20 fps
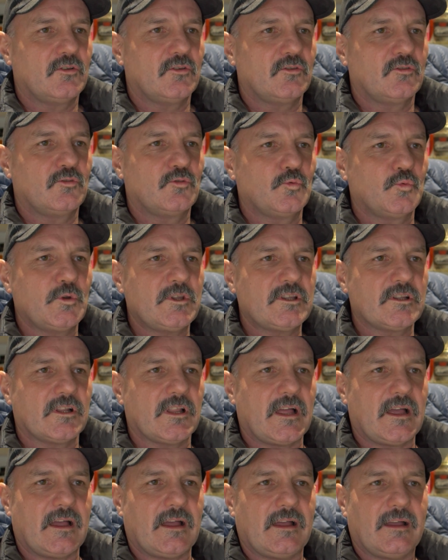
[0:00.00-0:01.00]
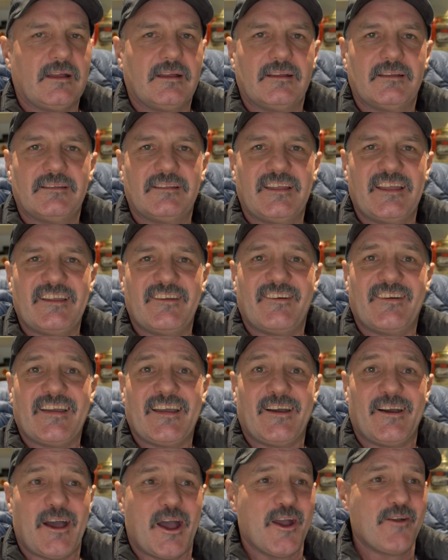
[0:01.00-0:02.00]
Zwiggler.
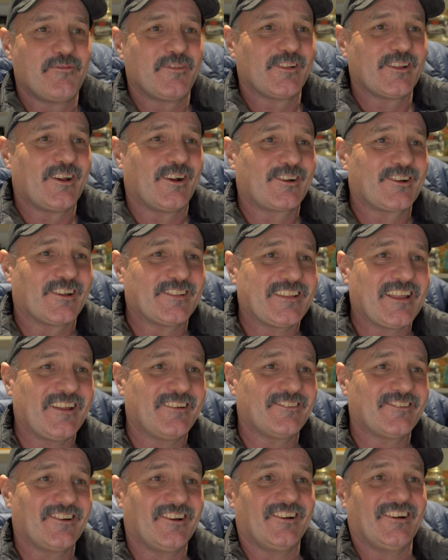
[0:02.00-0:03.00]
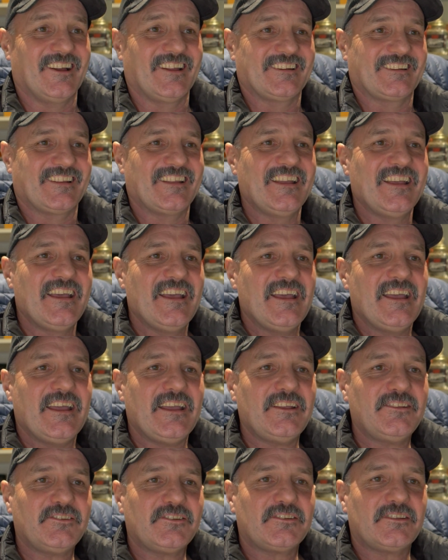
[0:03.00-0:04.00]
Hopefully I got that right.
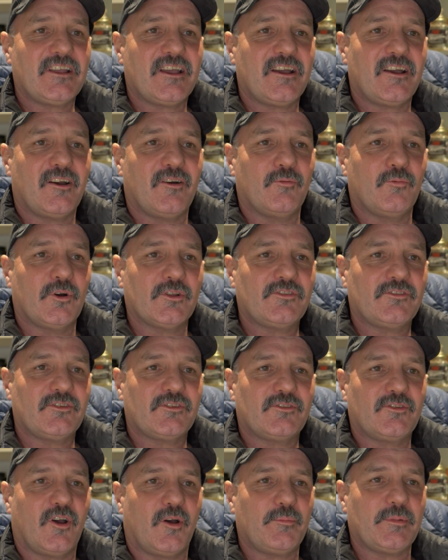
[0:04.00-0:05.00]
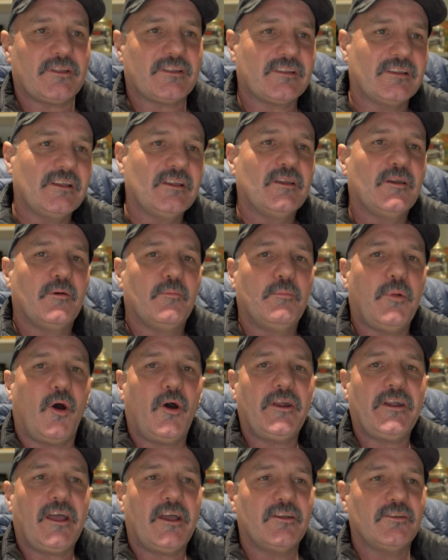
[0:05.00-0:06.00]
How's it going? What's the topic?
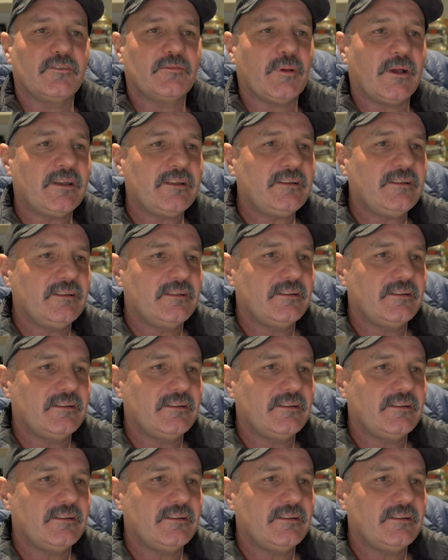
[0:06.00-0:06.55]
Binos, mate.